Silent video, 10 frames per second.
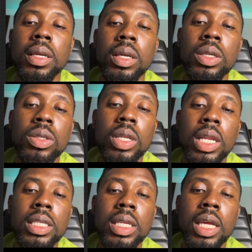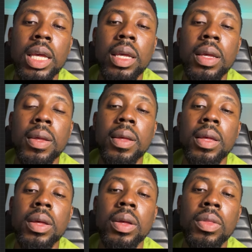So let's say
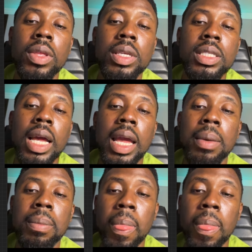this time